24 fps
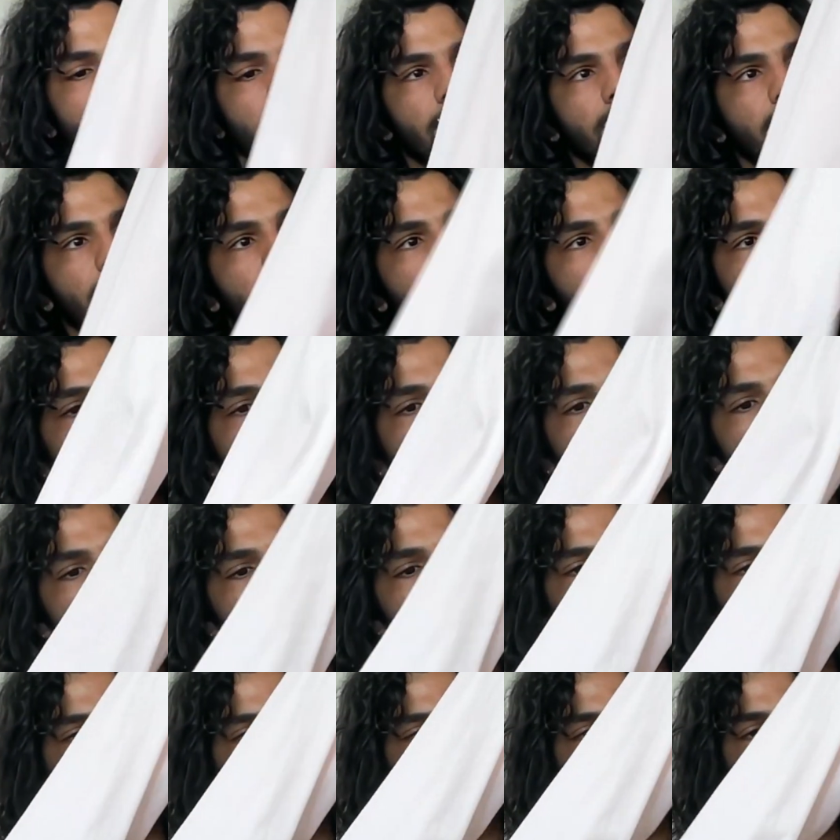is a
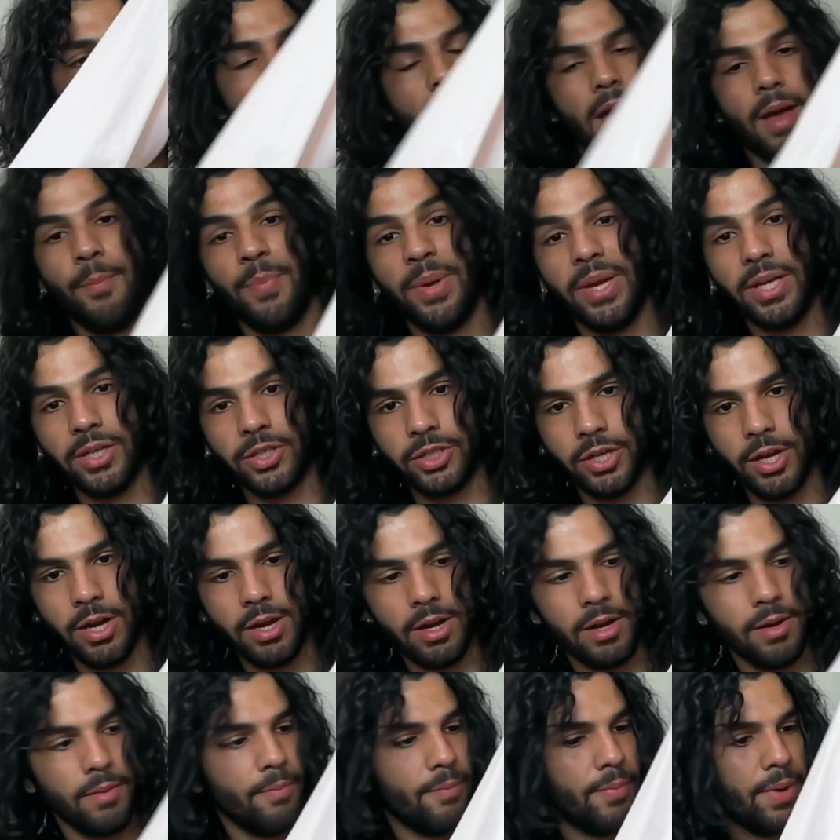pink shirt,
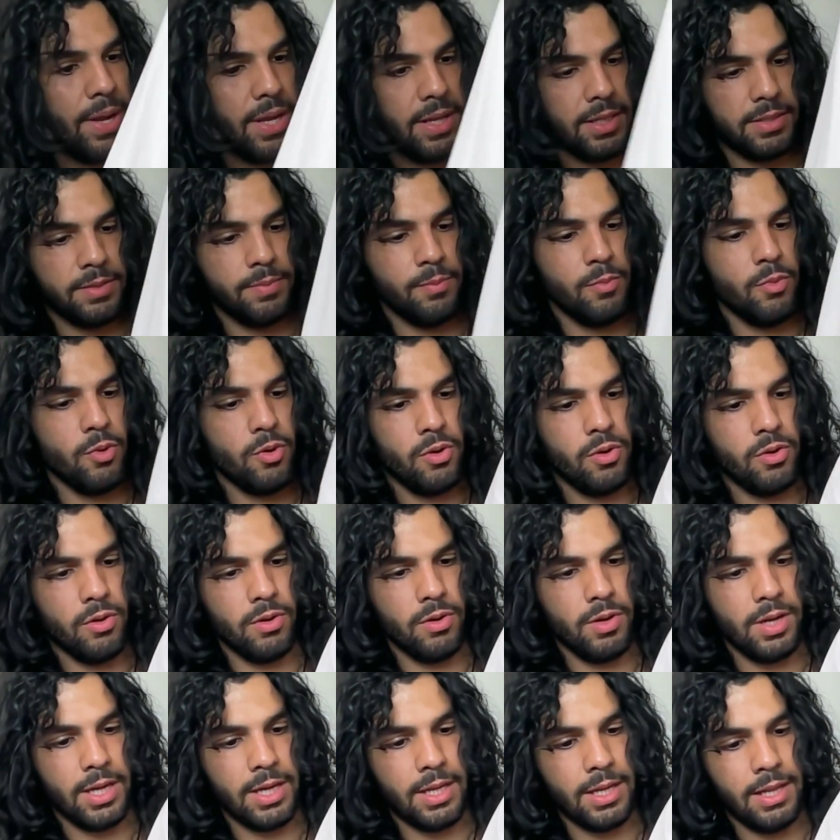but it's more
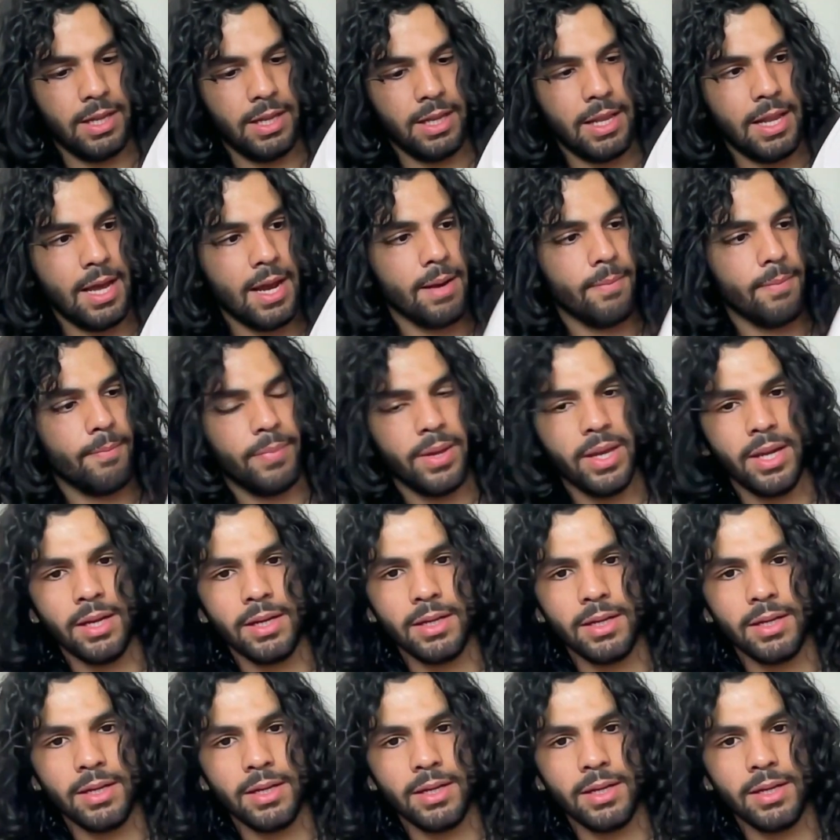like a light pink.